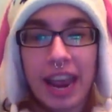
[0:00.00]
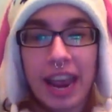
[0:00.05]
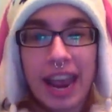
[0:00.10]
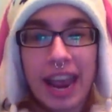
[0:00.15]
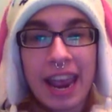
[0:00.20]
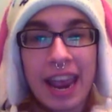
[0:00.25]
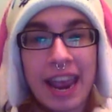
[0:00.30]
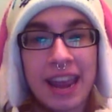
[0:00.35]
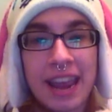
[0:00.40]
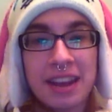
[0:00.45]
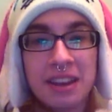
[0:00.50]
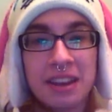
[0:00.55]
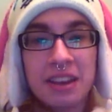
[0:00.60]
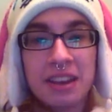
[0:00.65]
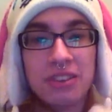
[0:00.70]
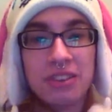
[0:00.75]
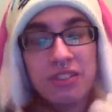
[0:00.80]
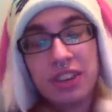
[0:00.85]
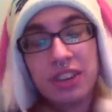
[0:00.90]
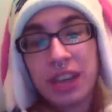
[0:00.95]
and
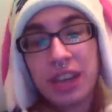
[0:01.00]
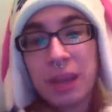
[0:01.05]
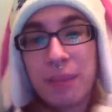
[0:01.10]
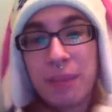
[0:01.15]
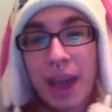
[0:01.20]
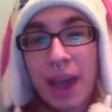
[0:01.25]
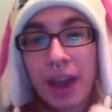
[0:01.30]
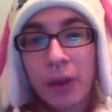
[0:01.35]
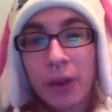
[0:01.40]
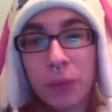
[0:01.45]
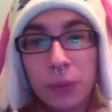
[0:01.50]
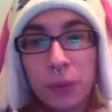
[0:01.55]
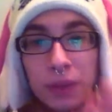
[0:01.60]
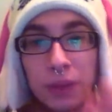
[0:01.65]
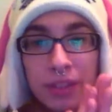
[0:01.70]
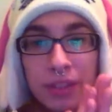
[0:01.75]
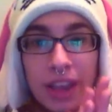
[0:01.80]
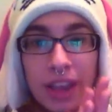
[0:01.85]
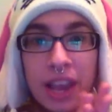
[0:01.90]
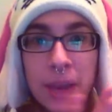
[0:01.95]
she came back
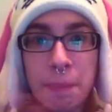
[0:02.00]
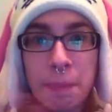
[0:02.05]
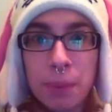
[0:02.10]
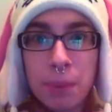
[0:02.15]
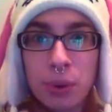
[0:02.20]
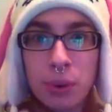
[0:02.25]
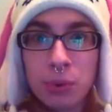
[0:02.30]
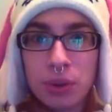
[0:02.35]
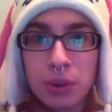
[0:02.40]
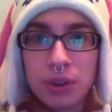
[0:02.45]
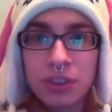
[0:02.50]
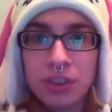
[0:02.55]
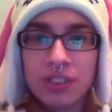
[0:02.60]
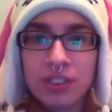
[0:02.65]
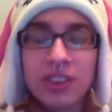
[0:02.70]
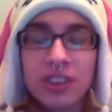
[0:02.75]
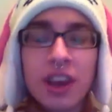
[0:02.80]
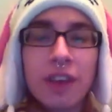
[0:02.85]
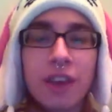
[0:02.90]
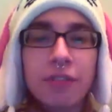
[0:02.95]
with a boatload of
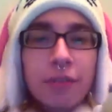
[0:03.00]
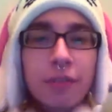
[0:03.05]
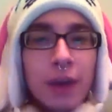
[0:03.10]
stuff.